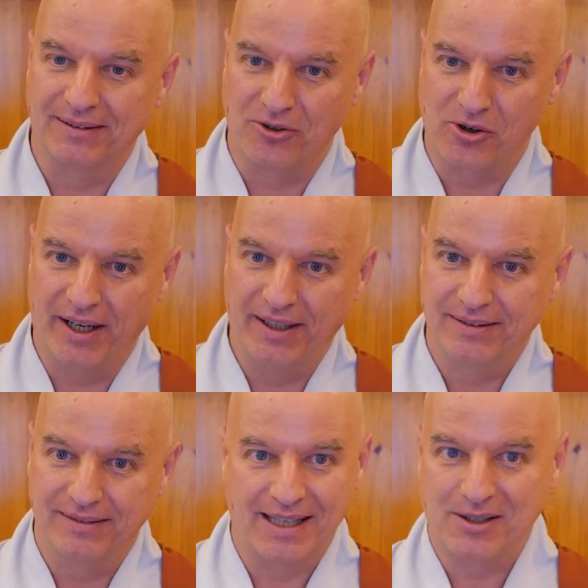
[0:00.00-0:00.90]
okay?
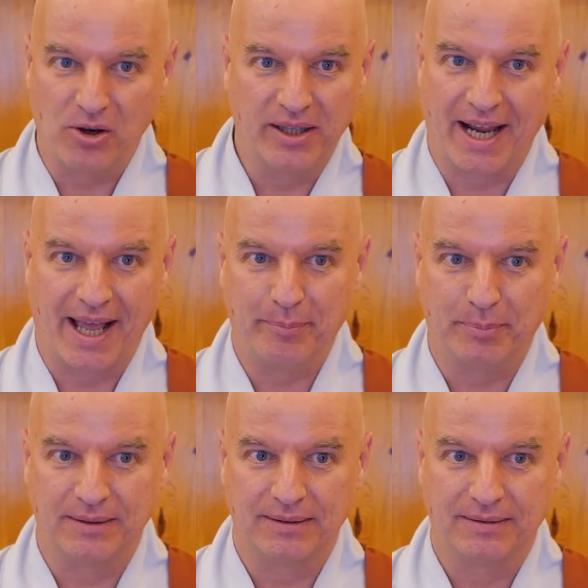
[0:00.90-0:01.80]
That's all that
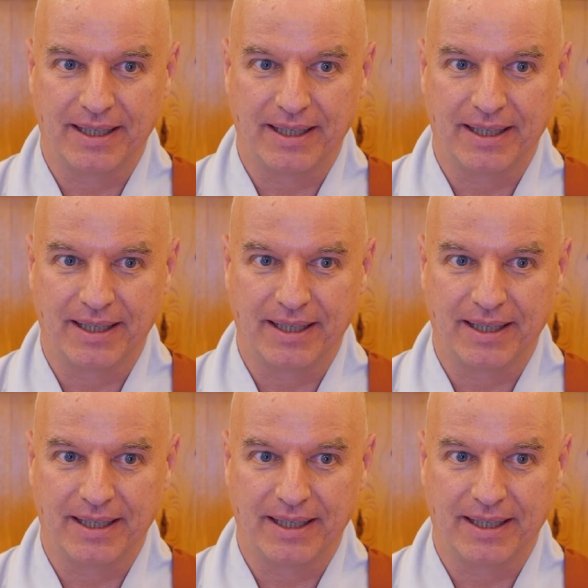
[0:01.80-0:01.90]
happened.